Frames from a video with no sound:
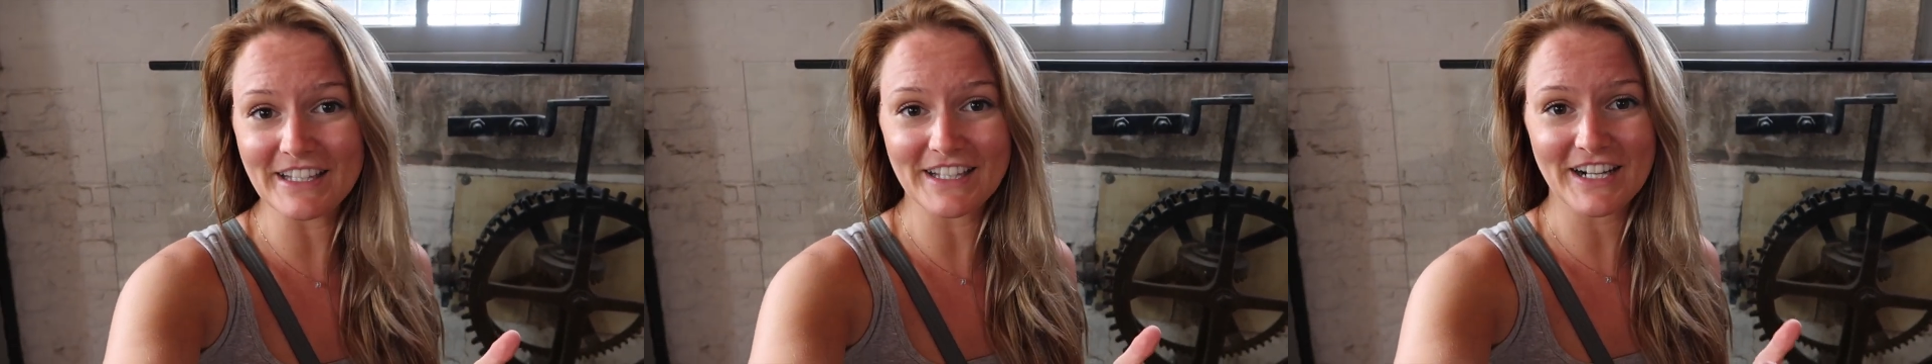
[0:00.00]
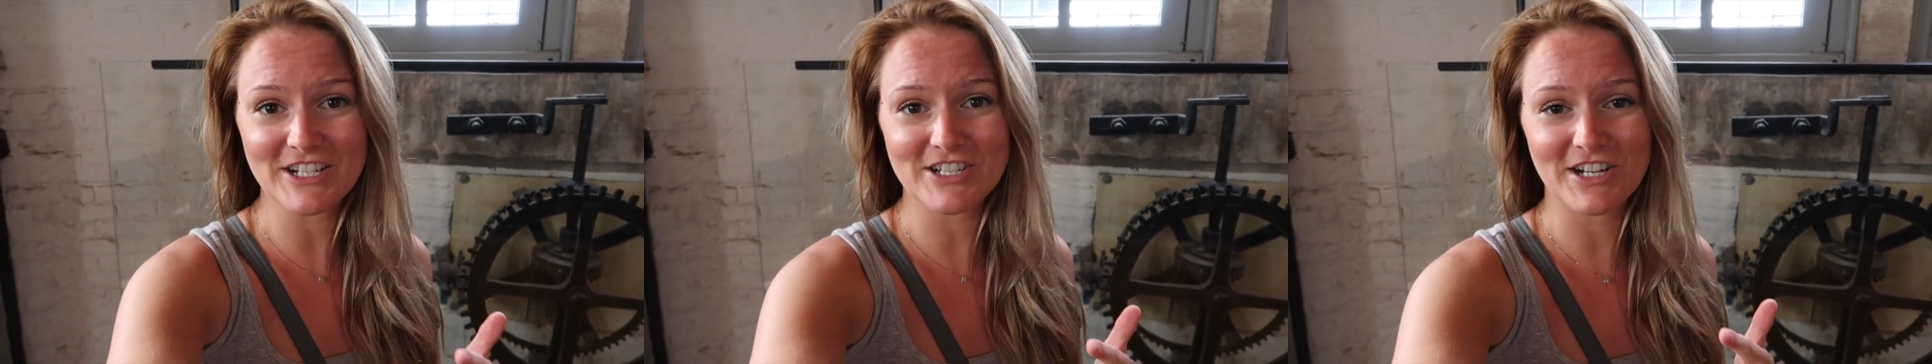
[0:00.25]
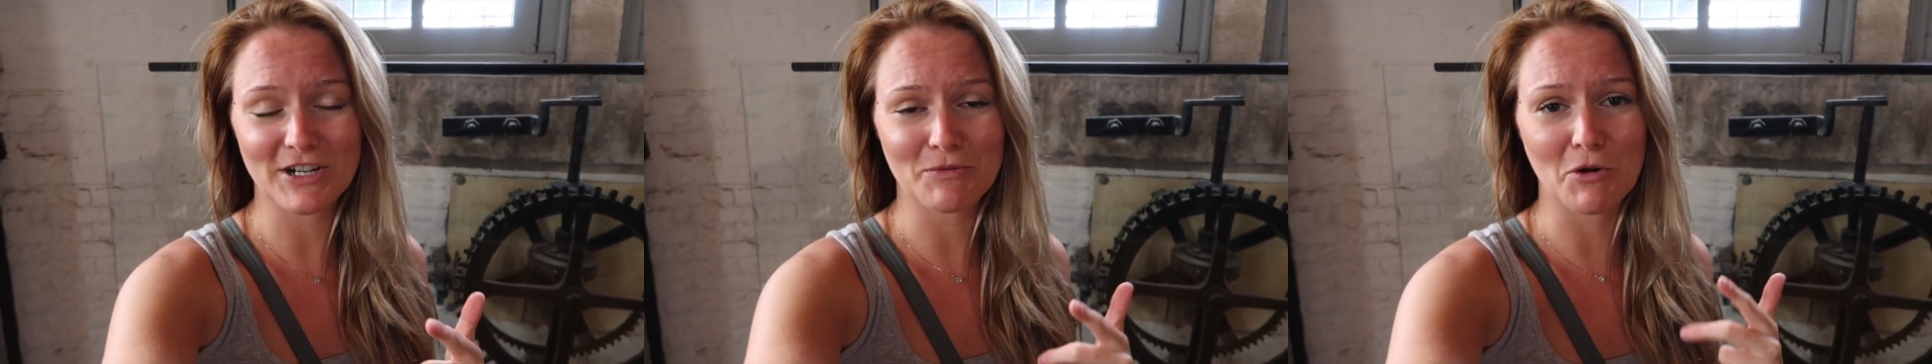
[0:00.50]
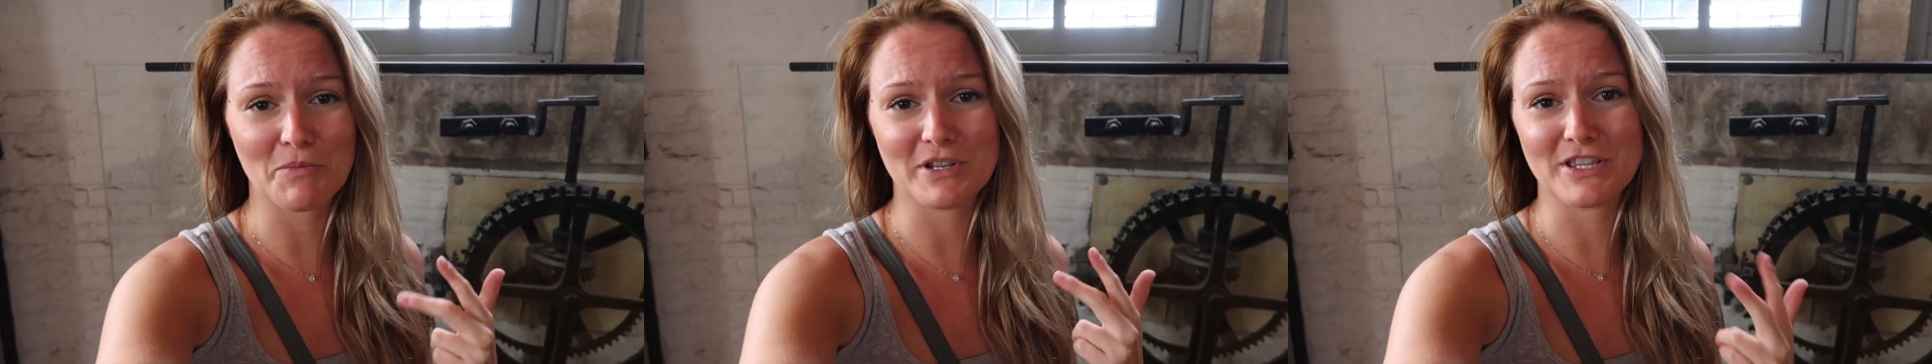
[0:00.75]
next year,
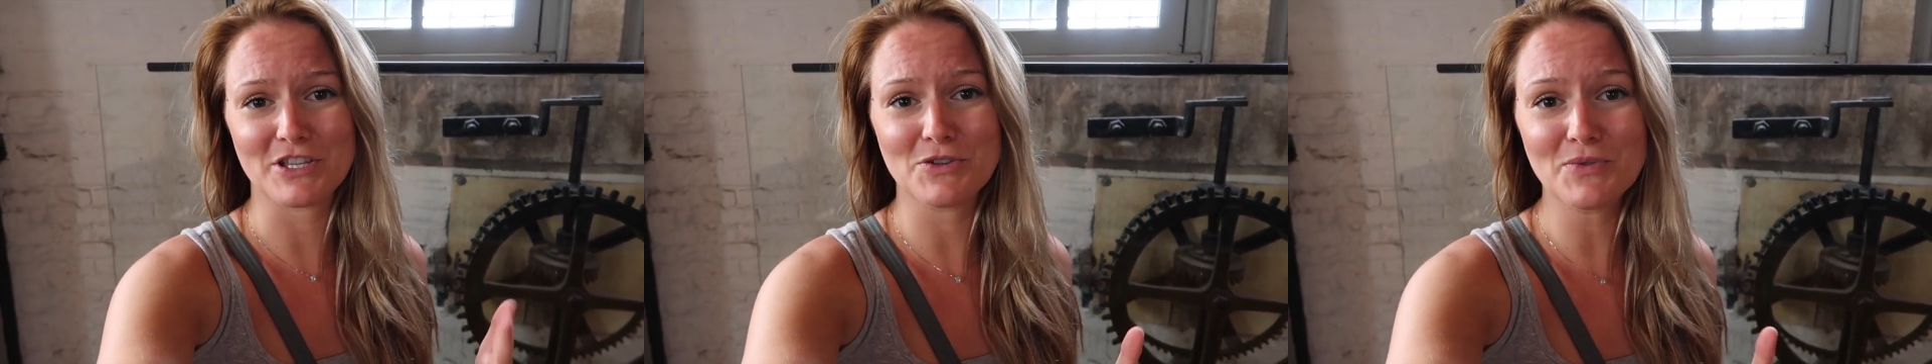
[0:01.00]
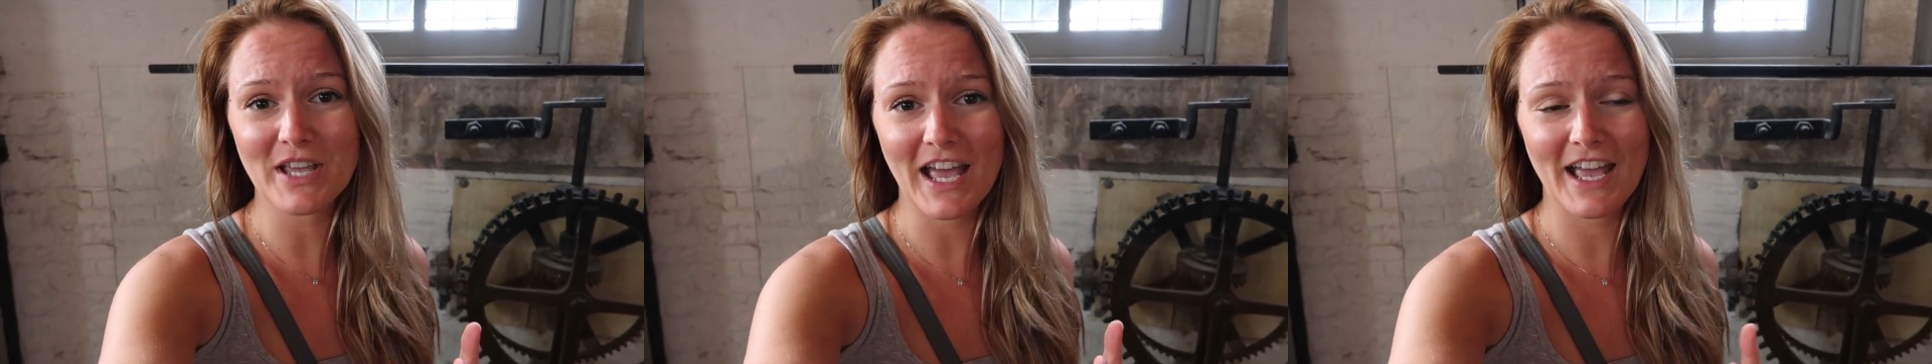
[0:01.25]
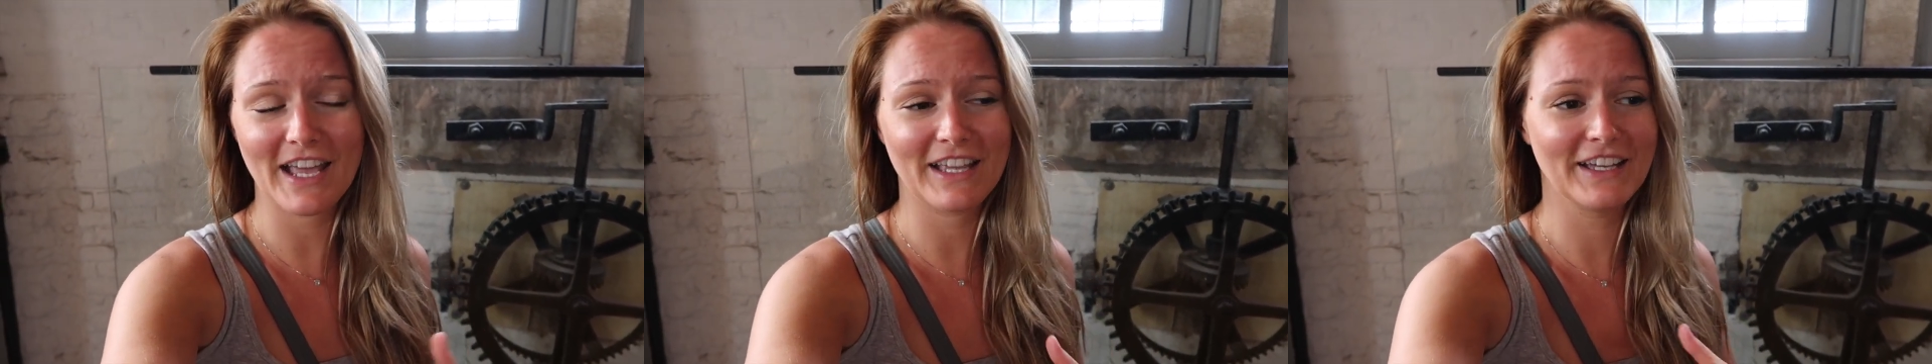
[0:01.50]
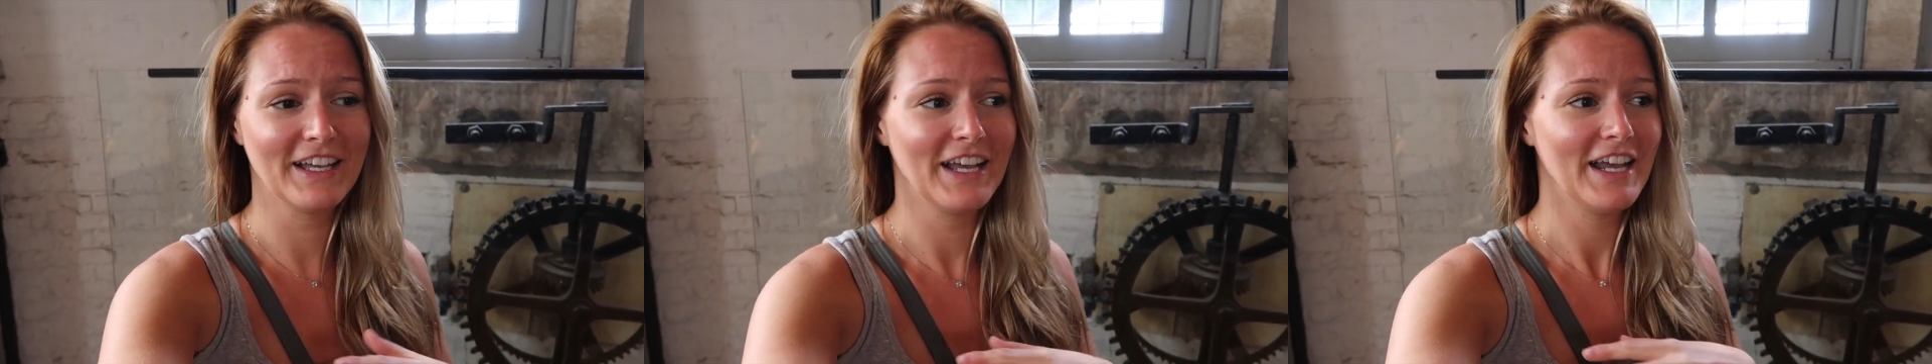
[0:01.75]
we're opening in the UK.